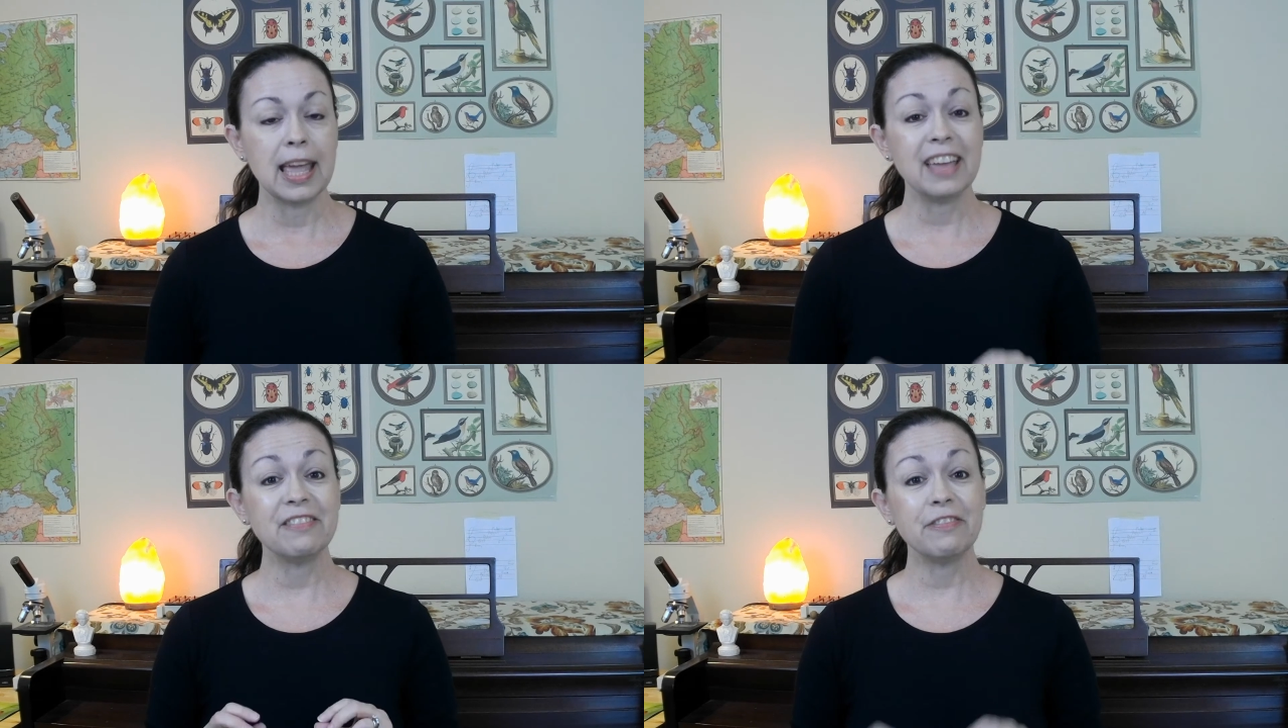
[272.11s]

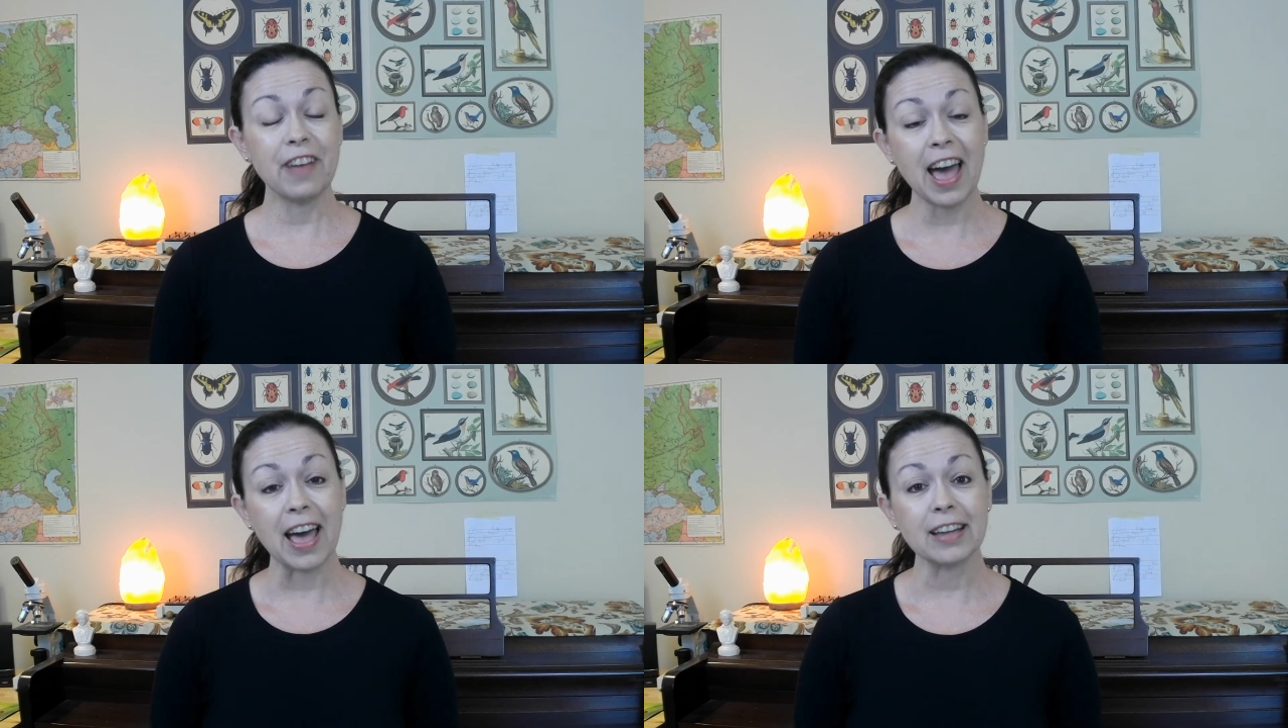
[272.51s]
In
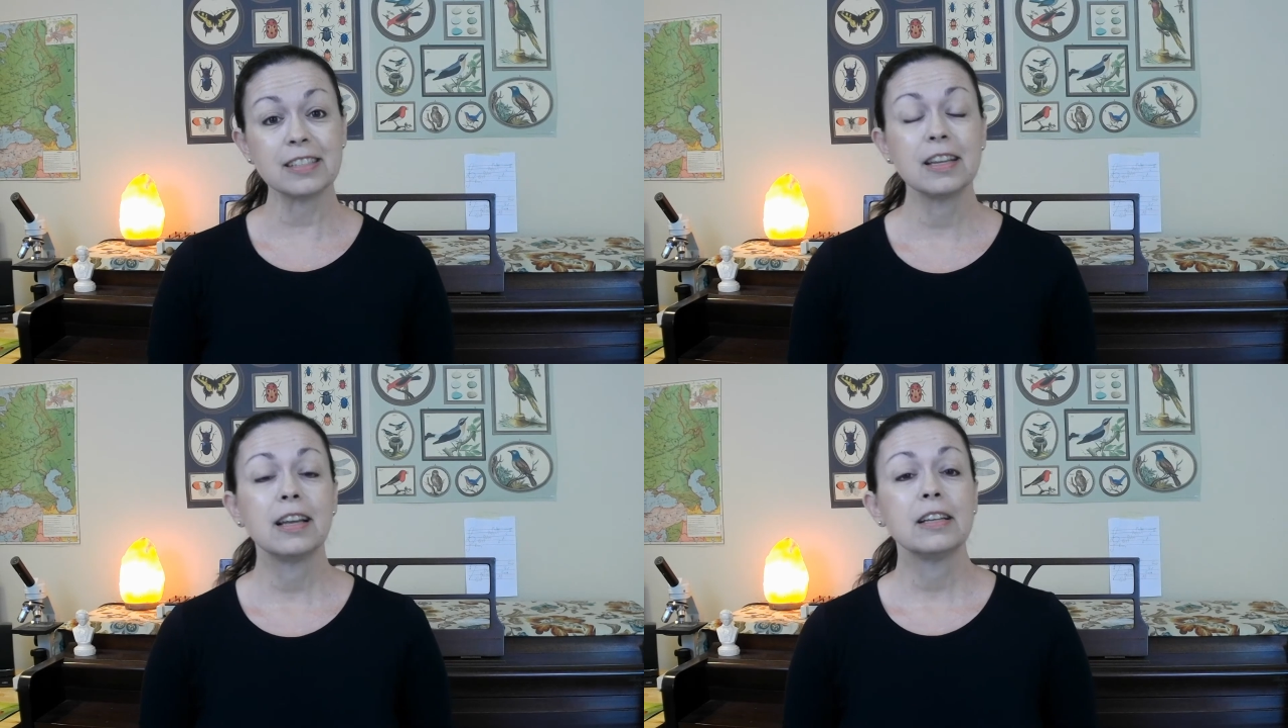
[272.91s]

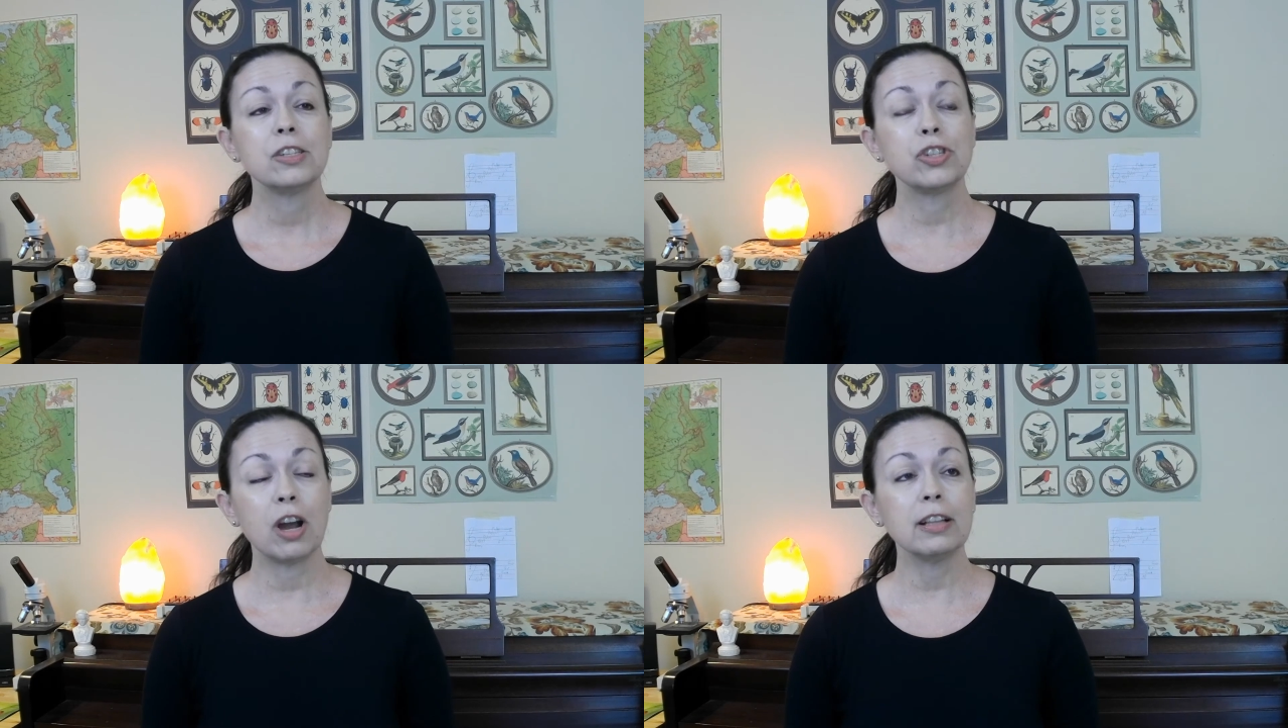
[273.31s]
fact,
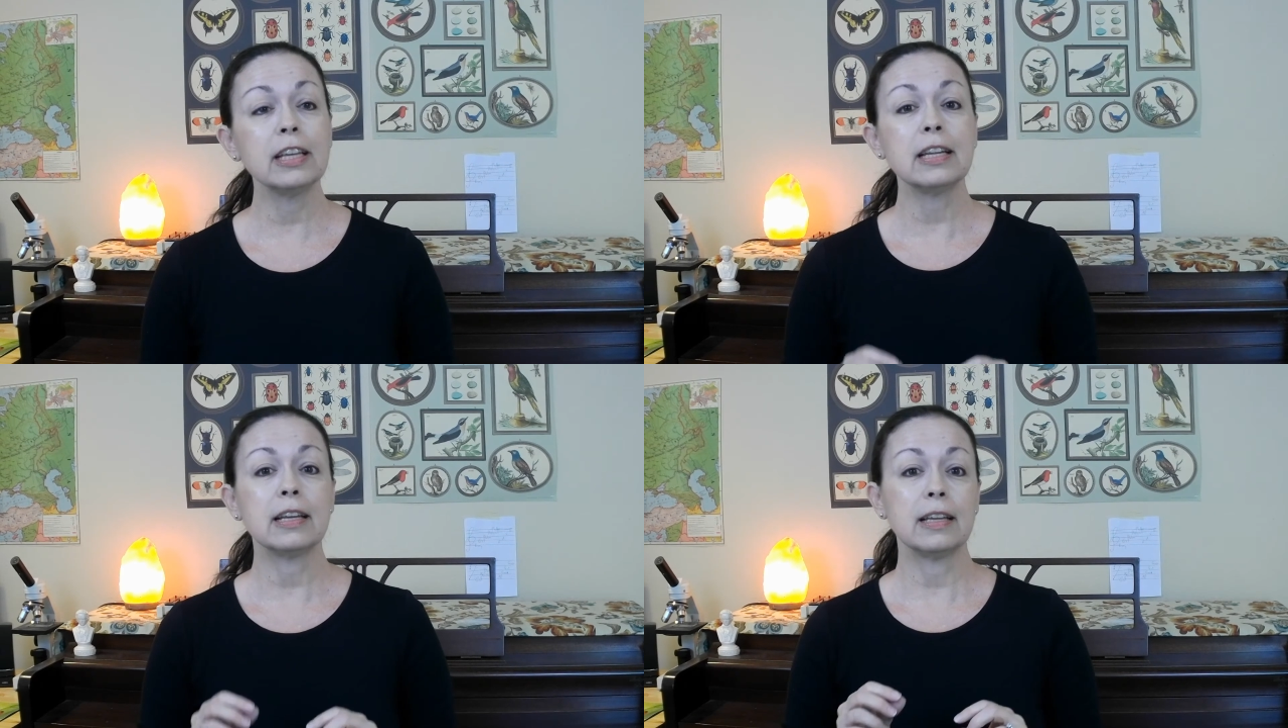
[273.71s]
Charlotte